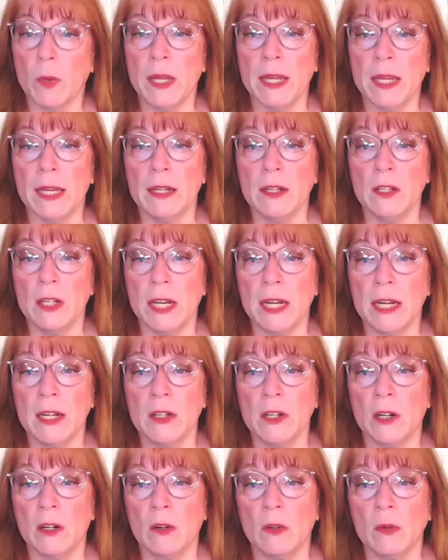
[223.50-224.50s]
can change
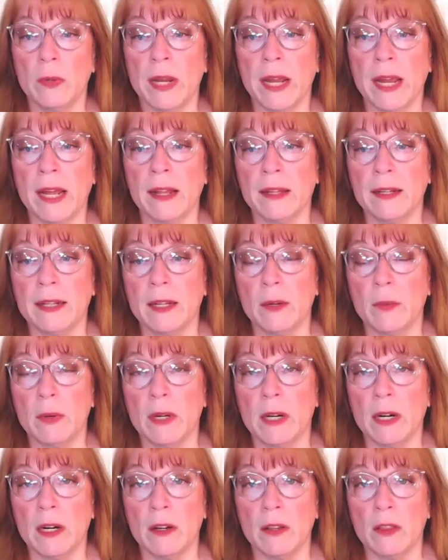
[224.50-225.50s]
our own reality when
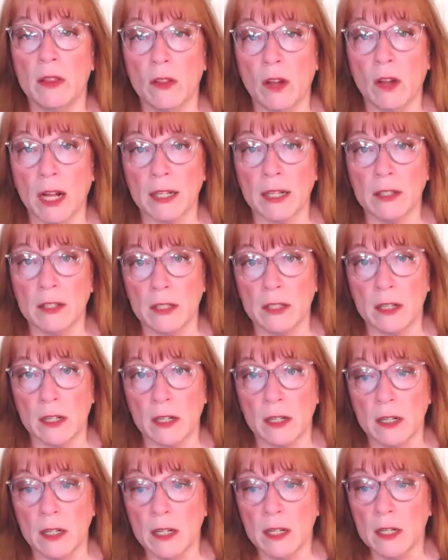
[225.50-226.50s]
our thoughts and
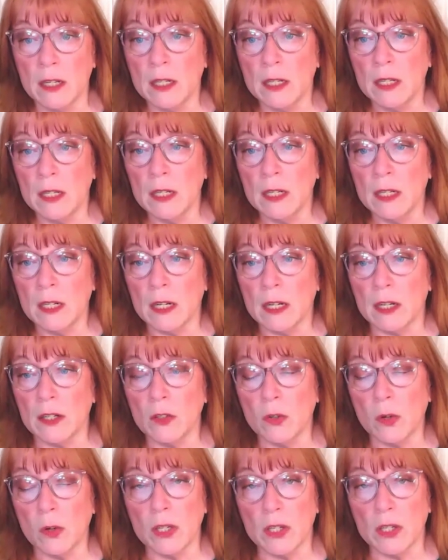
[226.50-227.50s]
our
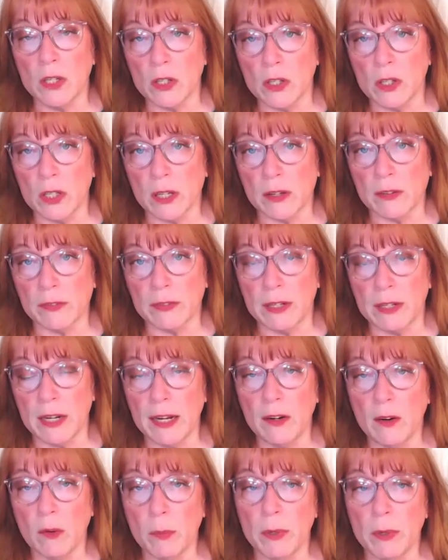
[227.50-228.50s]
choices shift. And I
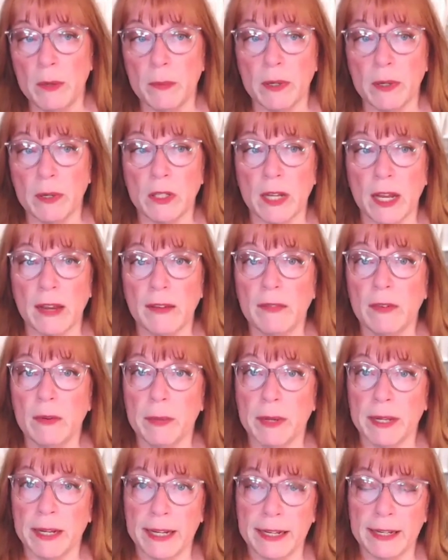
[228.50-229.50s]
know pretty much
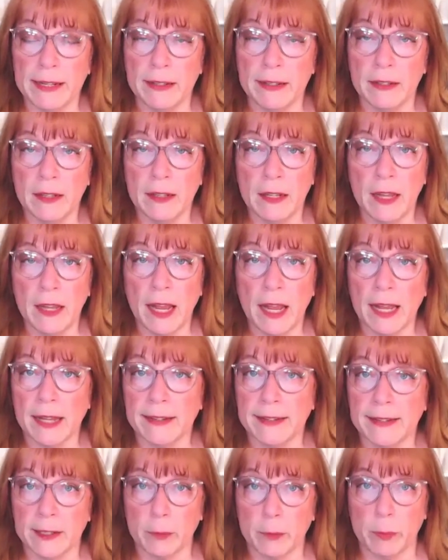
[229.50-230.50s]
everybody has
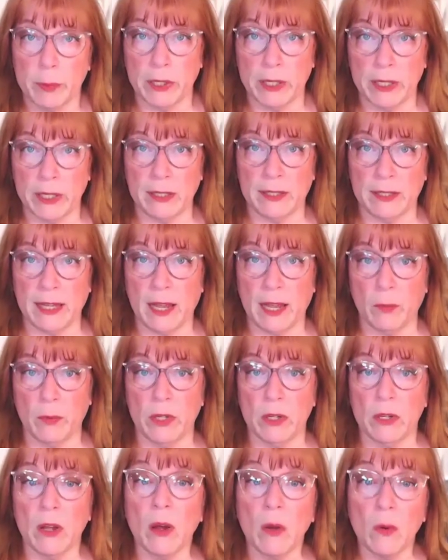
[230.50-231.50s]
experienced that. When
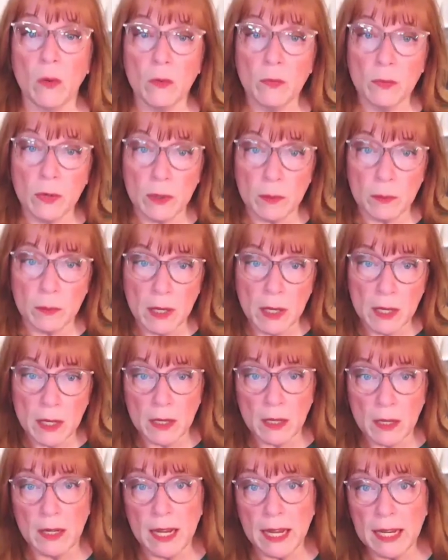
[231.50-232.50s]
you go from
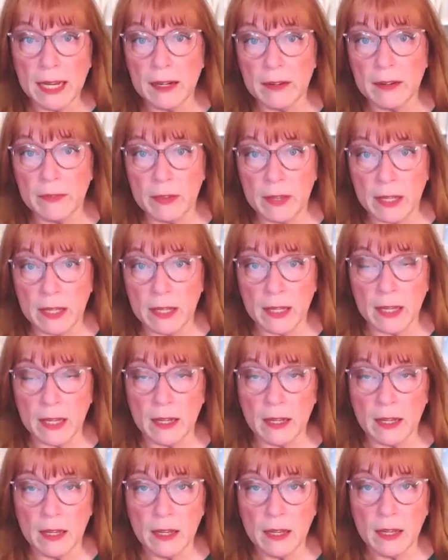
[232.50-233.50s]
a negative
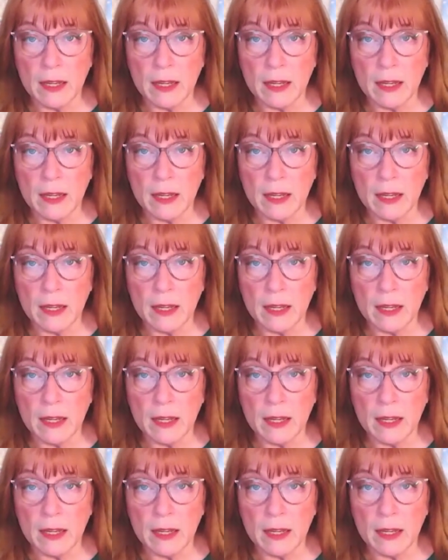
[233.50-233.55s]
thinking